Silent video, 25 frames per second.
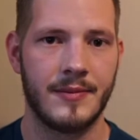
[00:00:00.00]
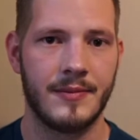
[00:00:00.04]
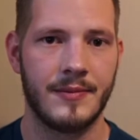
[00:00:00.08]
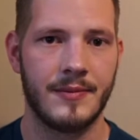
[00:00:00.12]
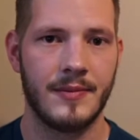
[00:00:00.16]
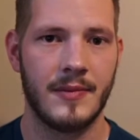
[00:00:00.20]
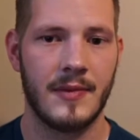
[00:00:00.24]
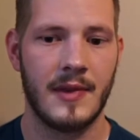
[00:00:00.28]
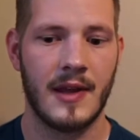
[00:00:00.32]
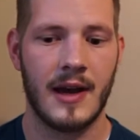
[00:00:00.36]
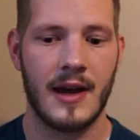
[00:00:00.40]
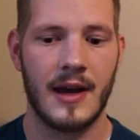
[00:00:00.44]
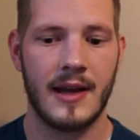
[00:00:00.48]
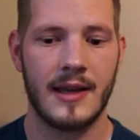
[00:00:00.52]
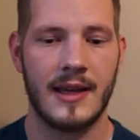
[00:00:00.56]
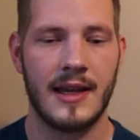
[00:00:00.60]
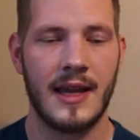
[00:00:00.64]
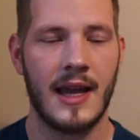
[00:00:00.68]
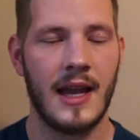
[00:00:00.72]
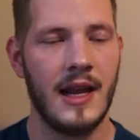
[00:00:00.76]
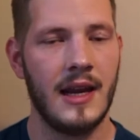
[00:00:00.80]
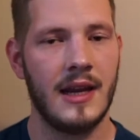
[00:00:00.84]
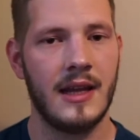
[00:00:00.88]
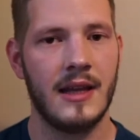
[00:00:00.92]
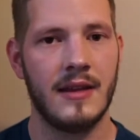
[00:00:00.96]
not
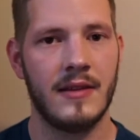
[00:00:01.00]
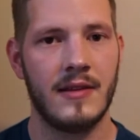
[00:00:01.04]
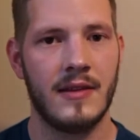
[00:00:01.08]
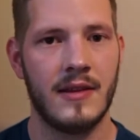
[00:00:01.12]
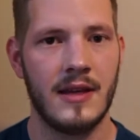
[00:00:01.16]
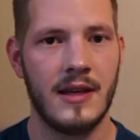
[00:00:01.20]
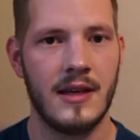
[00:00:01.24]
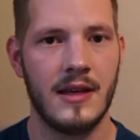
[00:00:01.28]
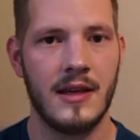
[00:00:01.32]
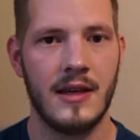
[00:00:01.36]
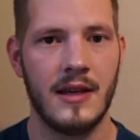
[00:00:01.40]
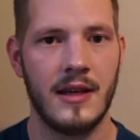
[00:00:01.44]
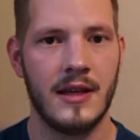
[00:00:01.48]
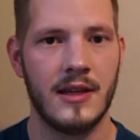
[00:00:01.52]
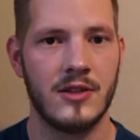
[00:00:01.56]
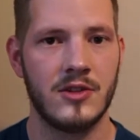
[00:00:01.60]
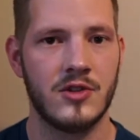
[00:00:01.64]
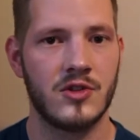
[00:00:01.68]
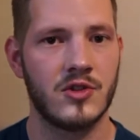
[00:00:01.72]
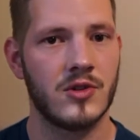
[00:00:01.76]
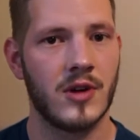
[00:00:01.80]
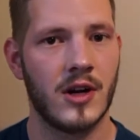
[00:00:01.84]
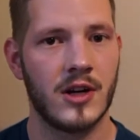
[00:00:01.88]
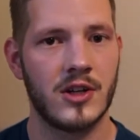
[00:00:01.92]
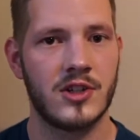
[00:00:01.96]
gaining the
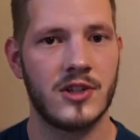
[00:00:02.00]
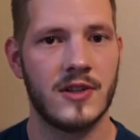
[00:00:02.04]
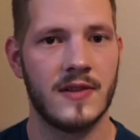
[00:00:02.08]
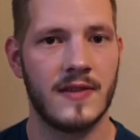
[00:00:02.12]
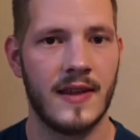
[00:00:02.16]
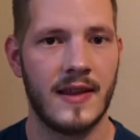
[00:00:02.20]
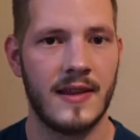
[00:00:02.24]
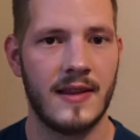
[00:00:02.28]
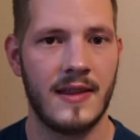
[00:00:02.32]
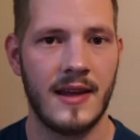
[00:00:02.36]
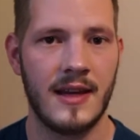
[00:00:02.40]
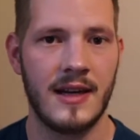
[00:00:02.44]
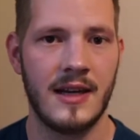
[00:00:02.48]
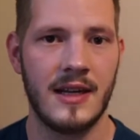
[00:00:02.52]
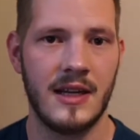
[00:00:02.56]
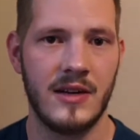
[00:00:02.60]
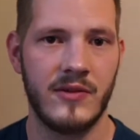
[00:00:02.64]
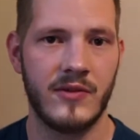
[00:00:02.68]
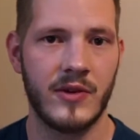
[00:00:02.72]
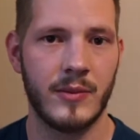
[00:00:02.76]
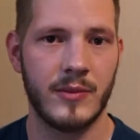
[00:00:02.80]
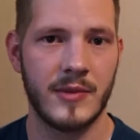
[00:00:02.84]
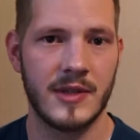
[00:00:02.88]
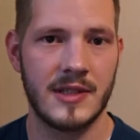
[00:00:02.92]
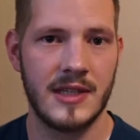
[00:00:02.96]
instruction that they
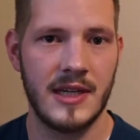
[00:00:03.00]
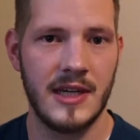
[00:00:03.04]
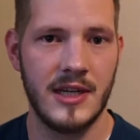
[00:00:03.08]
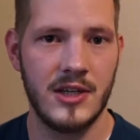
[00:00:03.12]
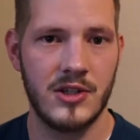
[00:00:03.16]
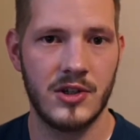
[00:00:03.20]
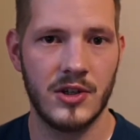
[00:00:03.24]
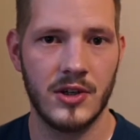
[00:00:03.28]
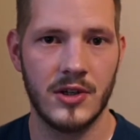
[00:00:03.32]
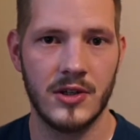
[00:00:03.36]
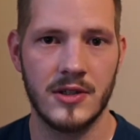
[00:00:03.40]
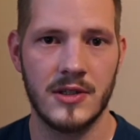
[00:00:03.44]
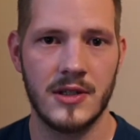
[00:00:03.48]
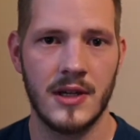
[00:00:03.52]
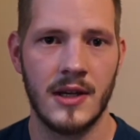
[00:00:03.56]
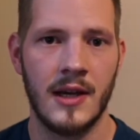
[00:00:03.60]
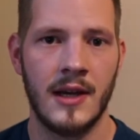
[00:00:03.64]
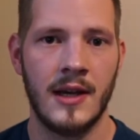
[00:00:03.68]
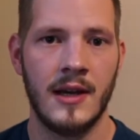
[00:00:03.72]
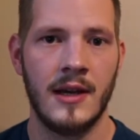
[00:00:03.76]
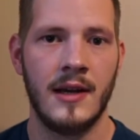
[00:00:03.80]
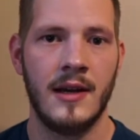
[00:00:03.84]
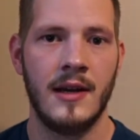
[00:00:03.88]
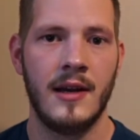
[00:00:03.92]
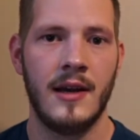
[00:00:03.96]
need from the teachers,
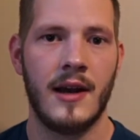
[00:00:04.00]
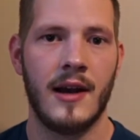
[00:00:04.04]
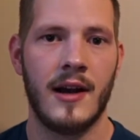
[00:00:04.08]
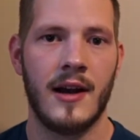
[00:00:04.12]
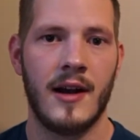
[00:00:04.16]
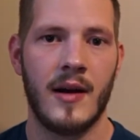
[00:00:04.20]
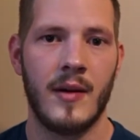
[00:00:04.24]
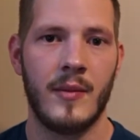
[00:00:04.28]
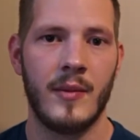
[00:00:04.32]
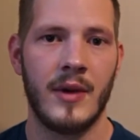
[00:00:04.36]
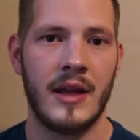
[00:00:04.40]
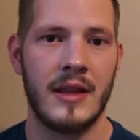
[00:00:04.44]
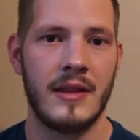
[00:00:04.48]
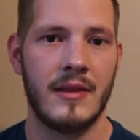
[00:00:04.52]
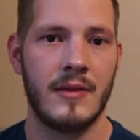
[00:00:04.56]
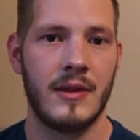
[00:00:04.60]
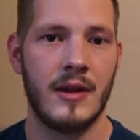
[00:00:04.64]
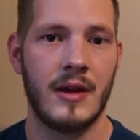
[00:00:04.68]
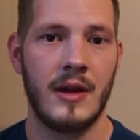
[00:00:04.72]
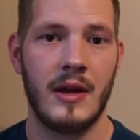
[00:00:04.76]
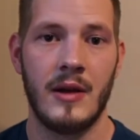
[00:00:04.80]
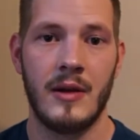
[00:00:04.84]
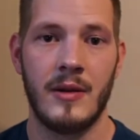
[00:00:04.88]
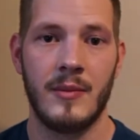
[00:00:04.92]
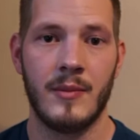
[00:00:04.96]
and
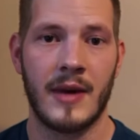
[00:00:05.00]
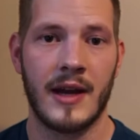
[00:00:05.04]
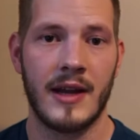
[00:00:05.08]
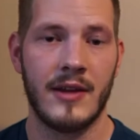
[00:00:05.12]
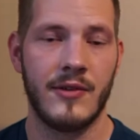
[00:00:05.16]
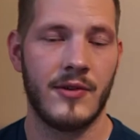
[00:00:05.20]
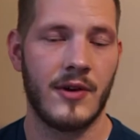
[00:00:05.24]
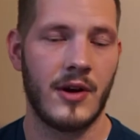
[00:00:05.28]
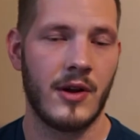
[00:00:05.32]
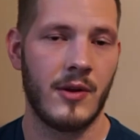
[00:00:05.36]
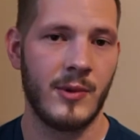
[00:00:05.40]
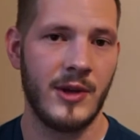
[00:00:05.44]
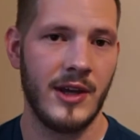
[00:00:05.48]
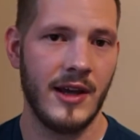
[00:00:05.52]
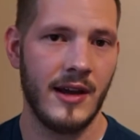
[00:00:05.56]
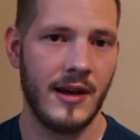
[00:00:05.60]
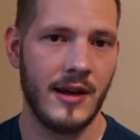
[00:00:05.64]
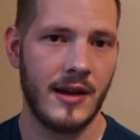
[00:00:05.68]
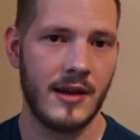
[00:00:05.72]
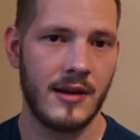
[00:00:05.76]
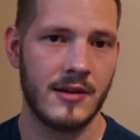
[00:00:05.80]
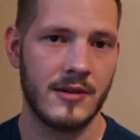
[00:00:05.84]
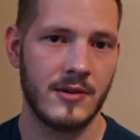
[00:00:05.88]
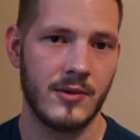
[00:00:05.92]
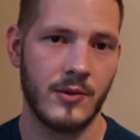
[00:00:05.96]
they might fall
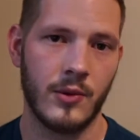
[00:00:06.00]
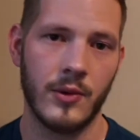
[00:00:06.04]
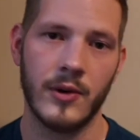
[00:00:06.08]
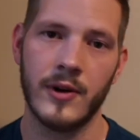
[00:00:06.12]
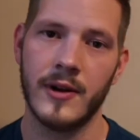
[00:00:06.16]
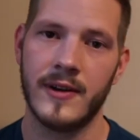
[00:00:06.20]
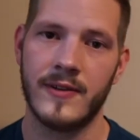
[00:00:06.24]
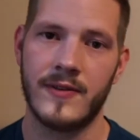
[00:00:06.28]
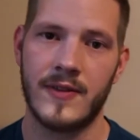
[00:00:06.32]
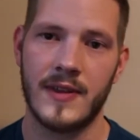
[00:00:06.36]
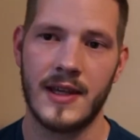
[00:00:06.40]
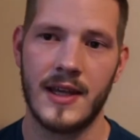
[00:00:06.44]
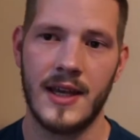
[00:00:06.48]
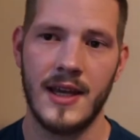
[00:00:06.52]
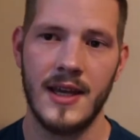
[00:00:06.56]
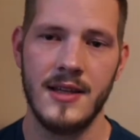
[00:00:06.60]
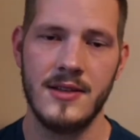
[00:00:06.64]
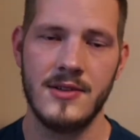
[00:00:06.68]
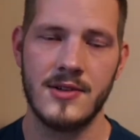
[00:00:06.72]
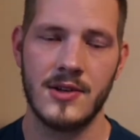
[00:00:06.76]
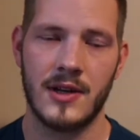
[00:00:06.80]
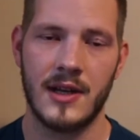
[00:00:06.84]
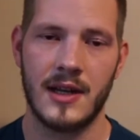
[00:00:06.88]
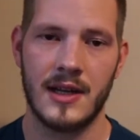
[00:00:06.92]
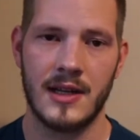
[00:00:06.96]
behind. Or if the
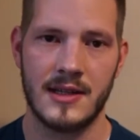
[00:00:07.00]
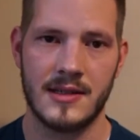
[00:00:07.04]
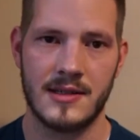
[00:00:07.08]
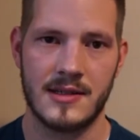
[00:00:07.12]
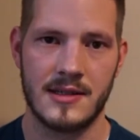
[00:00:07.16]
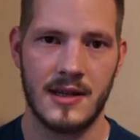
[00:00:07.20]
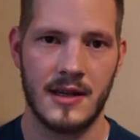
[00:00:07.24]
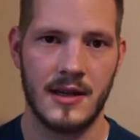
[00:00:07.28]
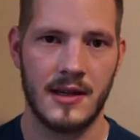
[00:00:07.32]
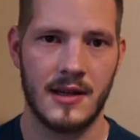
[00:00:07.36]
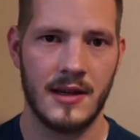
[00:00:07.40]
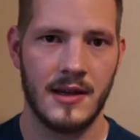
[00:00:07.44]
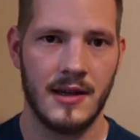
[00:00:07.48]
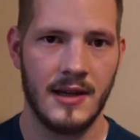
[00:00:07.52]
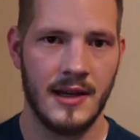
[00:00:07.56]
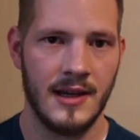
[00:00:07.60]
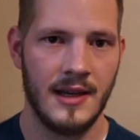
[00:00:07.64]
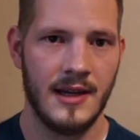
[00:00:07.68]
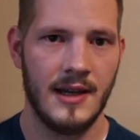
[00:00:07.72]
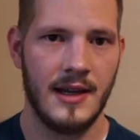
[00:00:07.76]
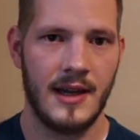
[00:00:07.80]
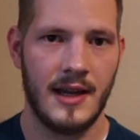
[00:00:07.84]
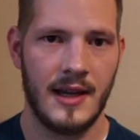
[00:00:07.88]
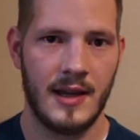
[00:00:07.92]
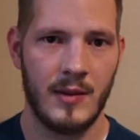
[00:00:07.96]
kids are getting sick
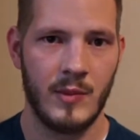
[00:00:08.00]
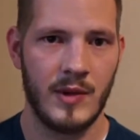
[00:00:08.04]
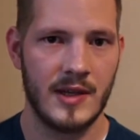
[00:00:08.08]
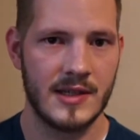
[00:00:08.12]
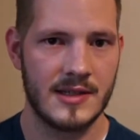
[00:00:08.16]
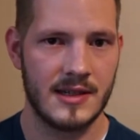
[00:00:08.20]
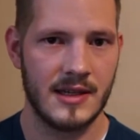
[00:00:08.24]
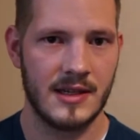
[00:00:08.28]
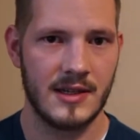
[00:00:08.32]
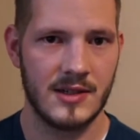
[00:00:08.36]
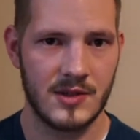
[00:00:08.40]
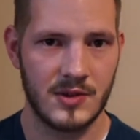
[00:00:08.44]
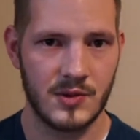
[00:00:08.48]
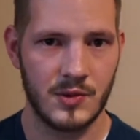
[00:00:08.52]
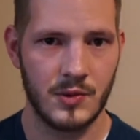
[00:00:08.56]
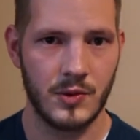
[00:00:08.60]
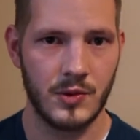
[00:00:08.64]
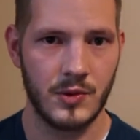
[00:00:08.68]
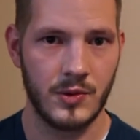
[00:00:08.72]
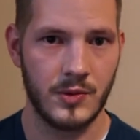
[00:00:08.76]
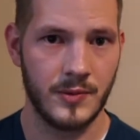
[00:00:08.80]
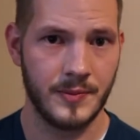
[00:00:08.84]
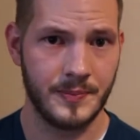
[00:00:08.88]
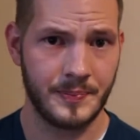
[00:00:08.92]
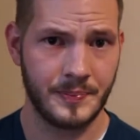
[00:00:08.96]
and missing
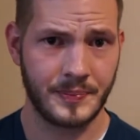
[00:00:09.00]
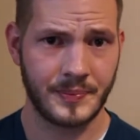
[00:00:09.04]
school,